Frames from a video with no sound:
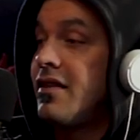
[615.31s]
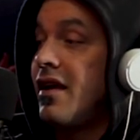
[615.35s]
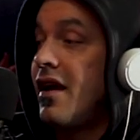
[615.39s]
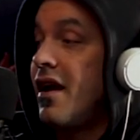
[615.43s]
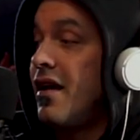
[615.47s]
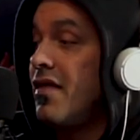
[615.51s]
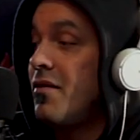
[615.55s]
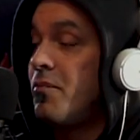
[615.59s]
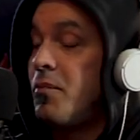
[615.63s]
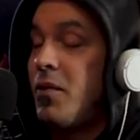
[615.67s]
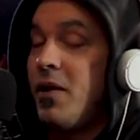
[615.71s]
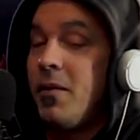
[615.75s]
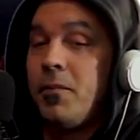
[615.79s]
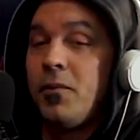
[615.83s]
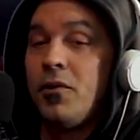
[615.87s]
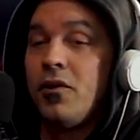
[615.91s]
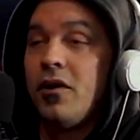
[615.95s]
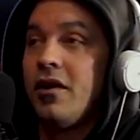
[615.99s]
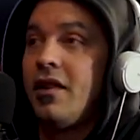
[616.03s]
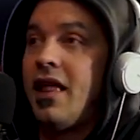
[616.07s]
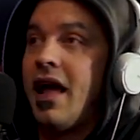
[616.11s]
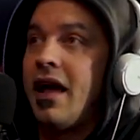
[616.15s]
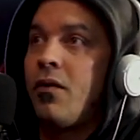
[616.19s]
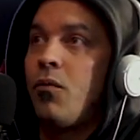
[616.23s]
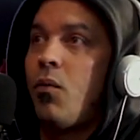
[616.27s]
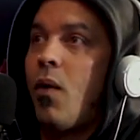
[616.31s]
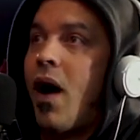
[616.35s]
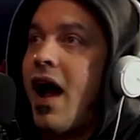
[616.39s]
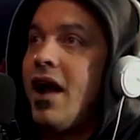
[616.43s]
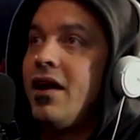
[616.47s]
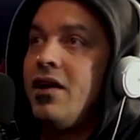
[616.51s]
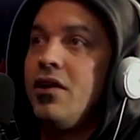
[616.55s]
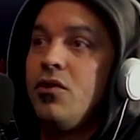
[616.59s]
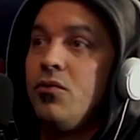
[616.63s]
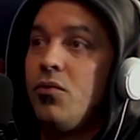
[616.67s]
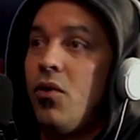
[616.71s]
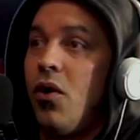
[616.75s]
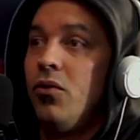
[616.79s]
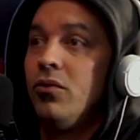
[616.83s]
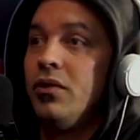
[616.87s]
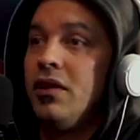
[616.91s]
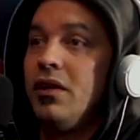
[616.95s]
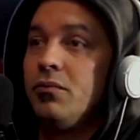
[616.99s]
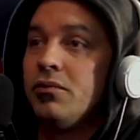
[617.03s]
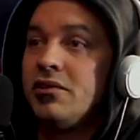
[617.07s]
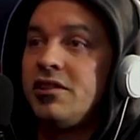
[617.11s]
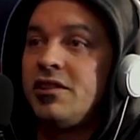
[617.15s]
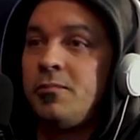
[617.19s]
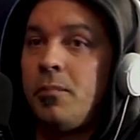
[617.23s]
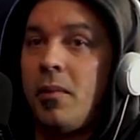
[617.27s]
the other people are like, "Why do you only
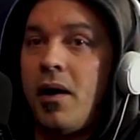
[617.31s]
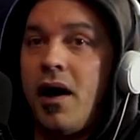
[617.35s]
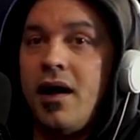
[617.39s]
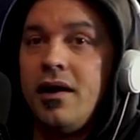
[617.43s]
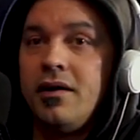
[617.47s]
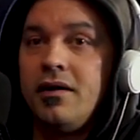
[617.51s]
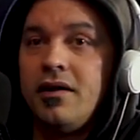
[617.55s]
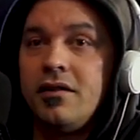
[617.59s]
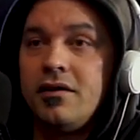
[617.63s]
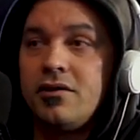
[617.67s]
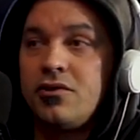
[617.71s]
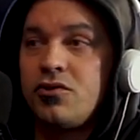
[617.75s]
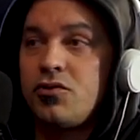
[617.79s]
respond to the